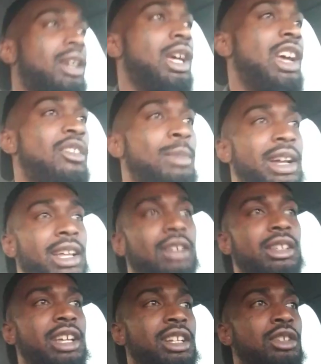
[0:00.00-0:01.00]
Hey everybody out
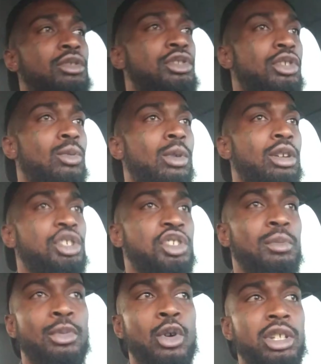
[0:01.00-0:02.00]
there in the YouTube world, it's
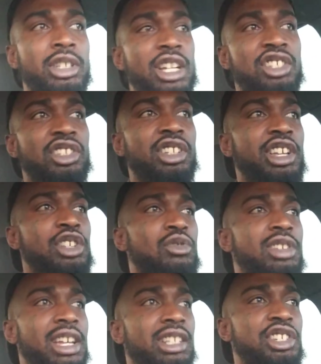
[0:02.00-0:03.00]
your boy Dusty Diesel
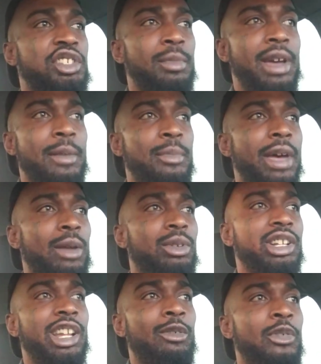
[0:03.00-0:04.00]
Technician Man, back with
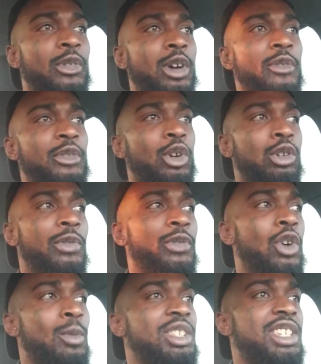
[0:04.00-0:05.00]
another fun-filled,
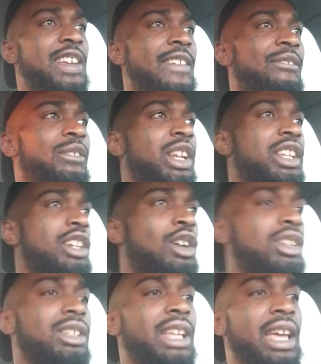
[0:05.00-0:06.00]
informative video
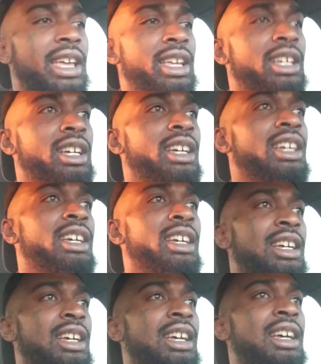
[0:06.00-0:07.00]
today.
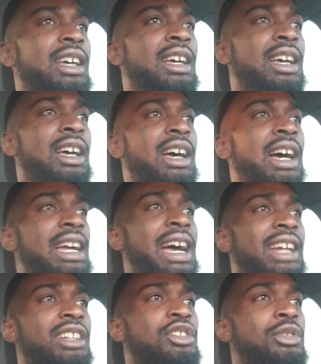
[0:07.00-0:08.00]
I
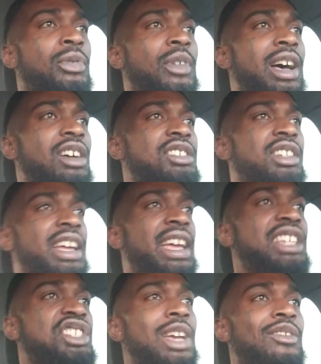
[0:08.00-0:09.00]
got a 2008
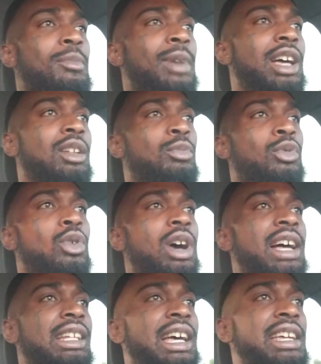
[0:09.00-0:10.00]
Chevy Malibu
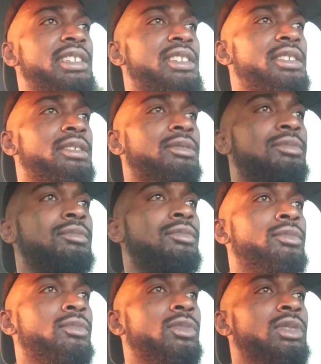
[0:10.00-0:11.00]
LS,
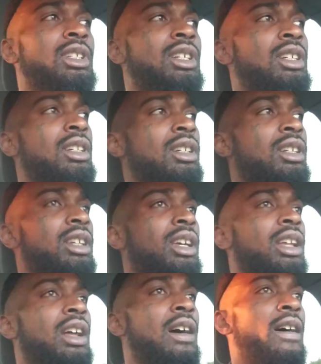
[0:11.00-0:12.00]

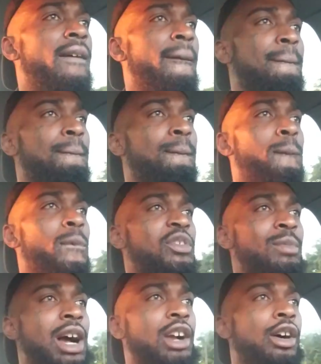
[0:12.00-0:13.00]
and it's
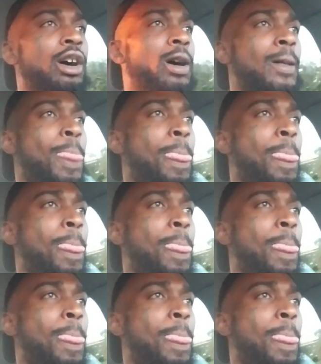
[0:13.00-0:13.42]
my car.